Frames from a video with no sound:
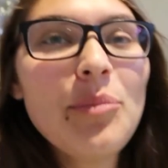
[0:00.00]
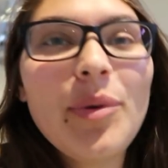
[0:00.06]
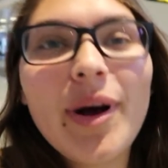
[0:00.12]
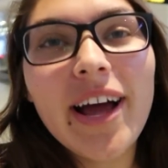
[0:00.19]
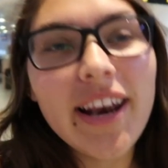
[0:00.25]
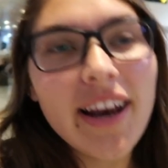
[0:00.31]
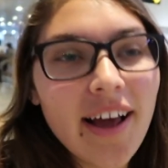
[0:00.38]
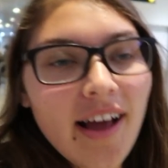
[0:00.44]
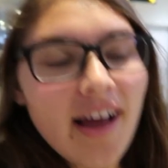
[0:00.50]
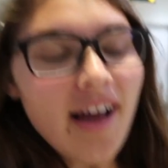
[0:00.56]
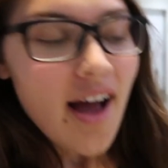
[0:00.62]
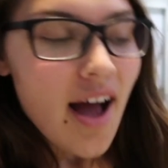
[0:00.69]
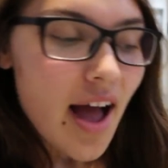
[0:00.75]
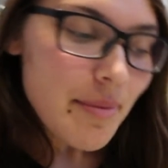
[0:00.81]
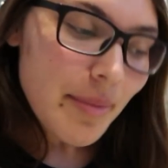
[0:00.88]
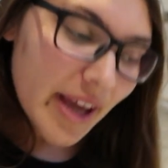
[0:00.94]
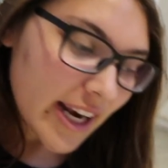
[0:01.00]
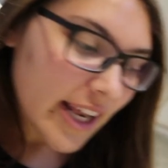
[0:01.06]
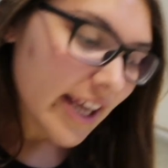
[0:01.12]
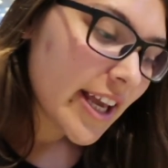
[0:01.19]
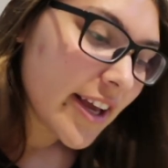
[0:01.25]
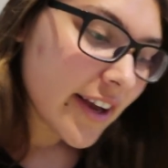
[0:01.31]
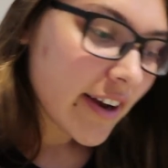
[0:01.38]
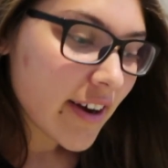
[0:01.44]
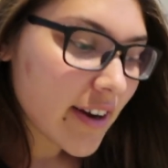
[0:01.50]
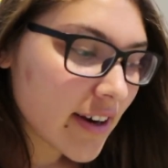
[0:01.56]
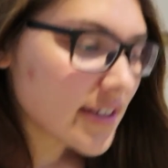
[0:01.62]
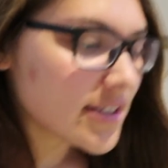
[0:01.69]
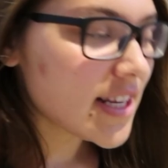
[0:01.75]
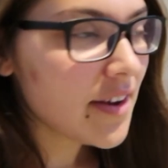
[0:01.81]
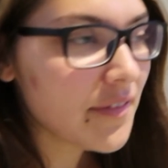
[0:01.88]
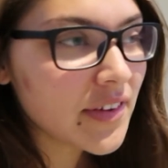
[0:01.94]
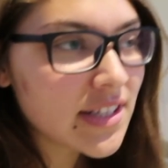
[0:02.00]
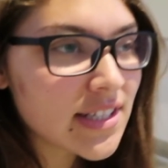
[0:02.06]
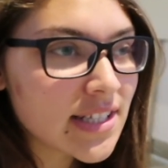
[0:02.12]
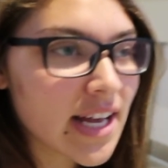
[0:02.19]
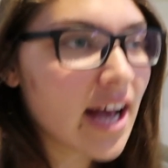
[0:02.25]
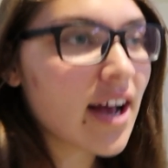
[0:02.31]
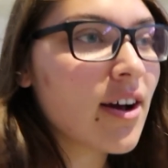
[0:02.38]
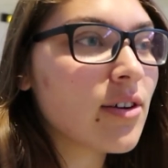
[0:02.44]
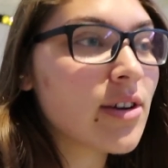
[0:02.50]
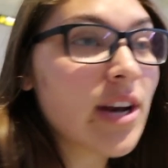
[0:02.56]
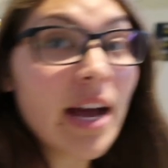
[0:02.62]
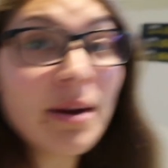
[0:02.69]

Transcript: But I made it here, safe and sound.